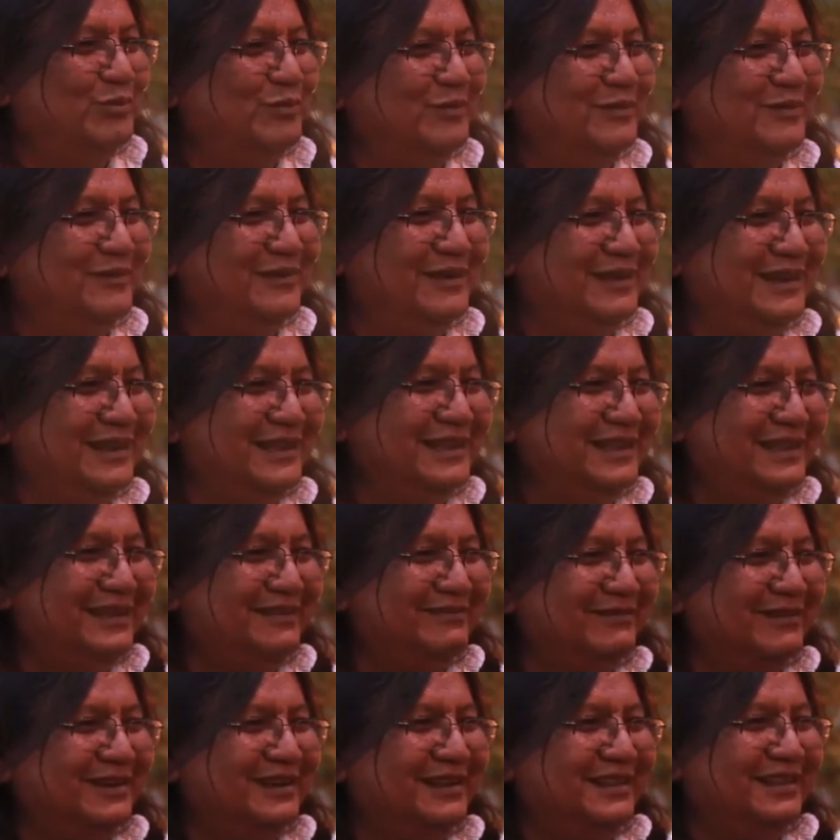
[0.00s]
Well, I think
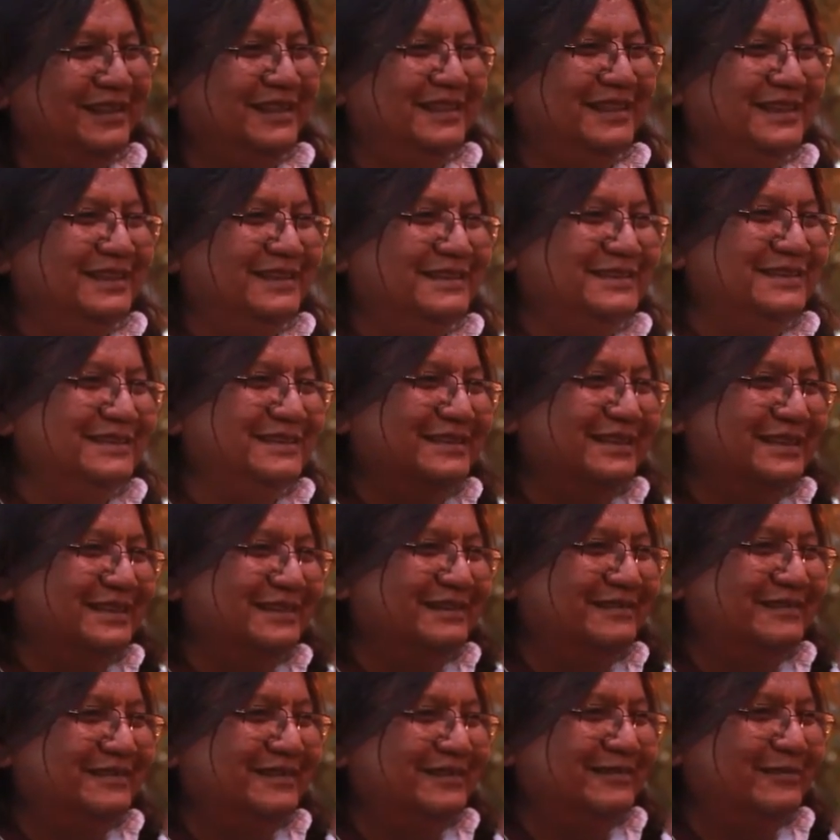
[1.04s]
one of the things is that
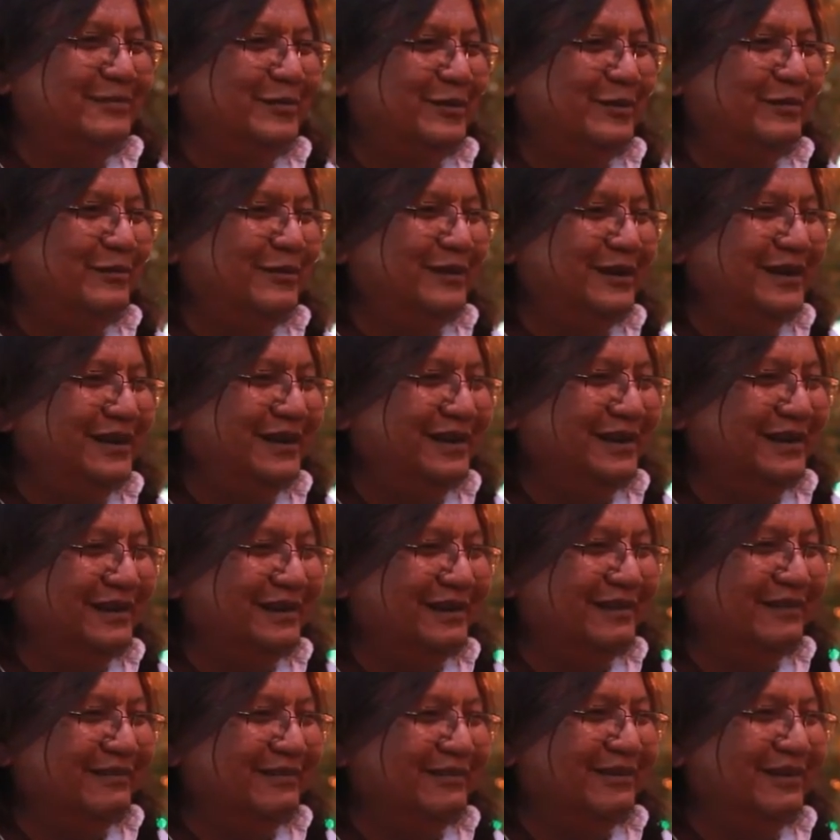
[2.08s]
we're really in a
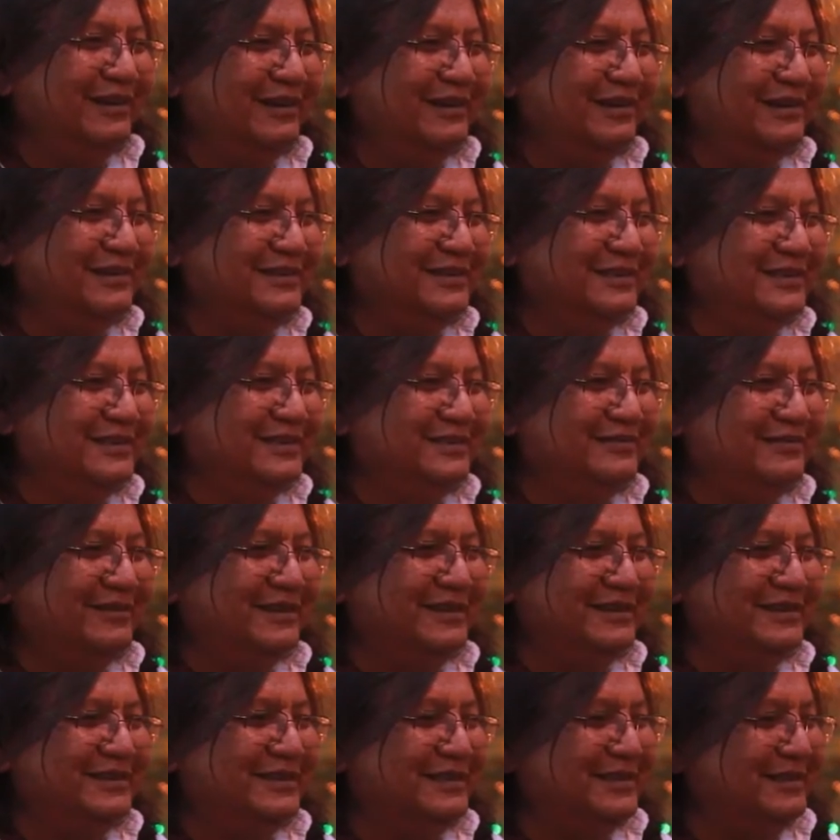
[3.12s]
critical
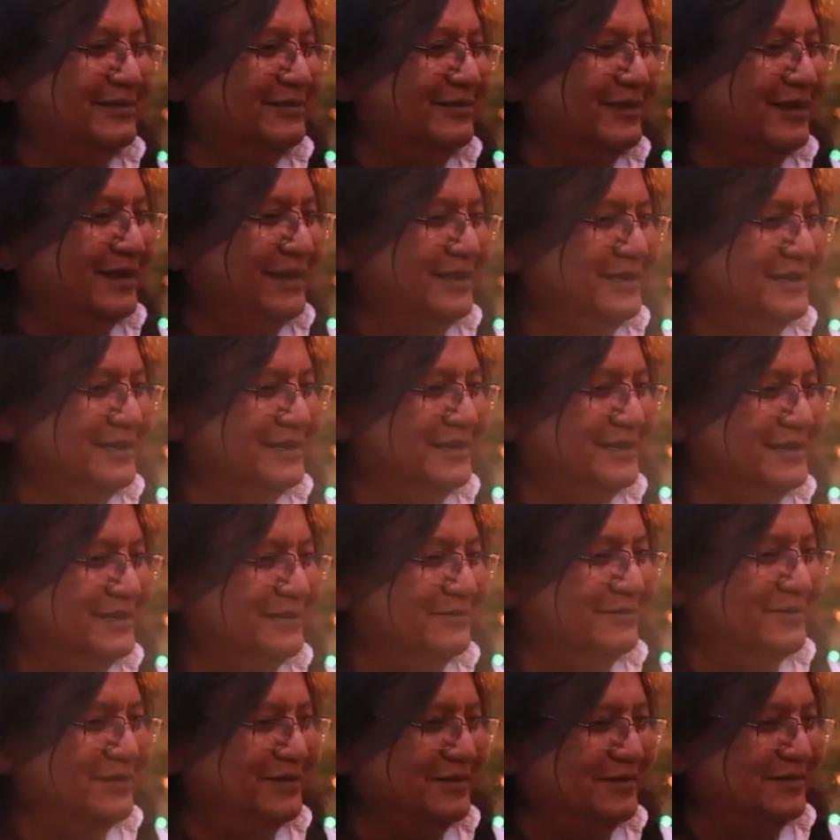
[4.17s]
situation in relationship
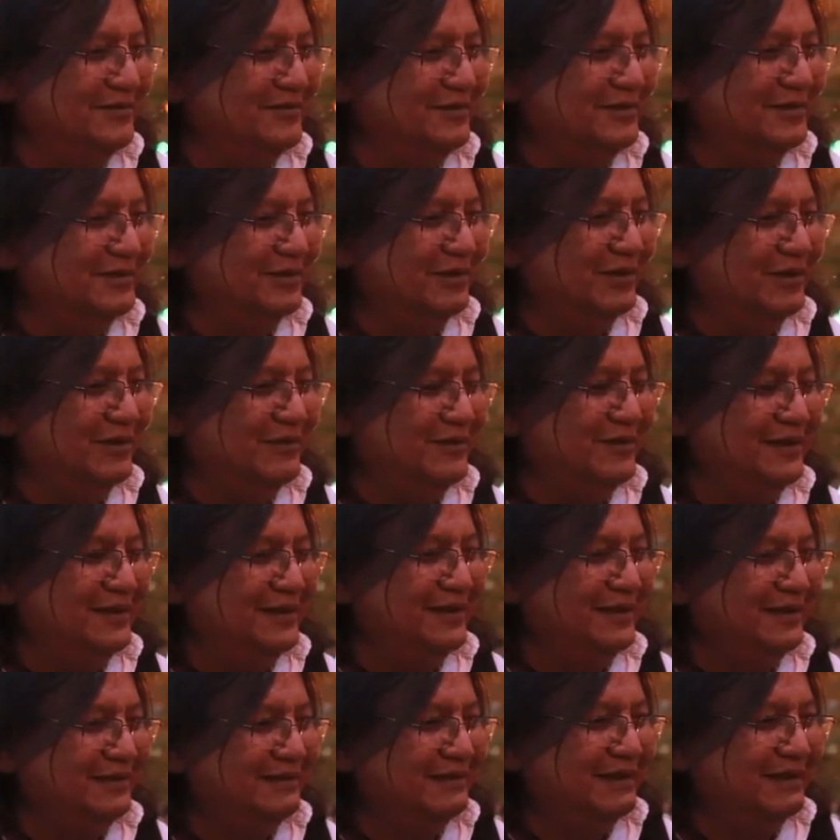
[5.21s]
to resolving